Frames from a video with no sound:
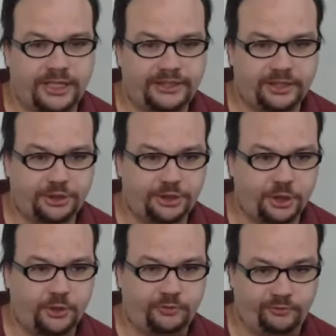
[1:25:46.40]
Like the
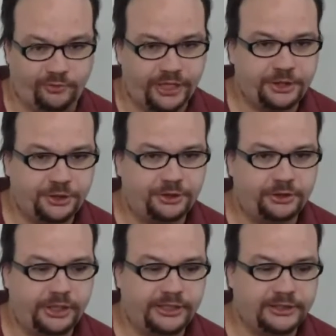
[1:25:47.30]
show
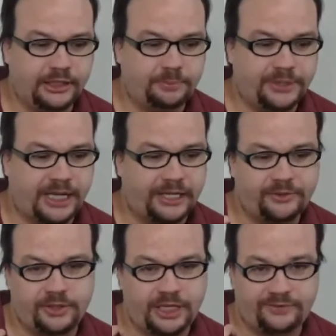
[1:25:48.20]
Frasier, except I
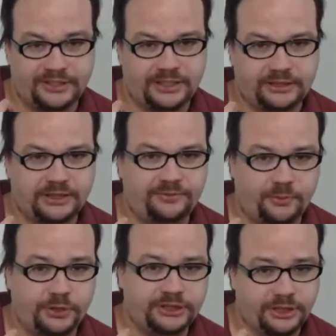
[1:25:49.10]
don't have a sexy
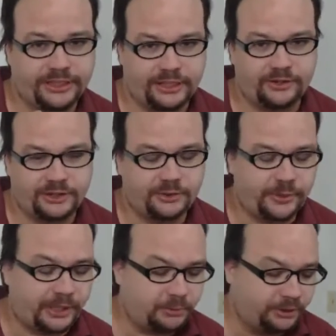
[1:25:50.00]
voice like Kelsey
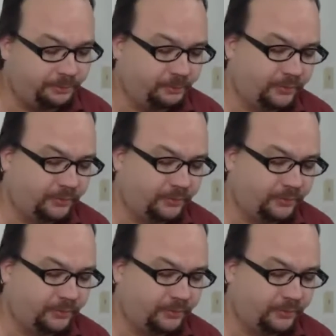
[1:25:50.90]
Grammer.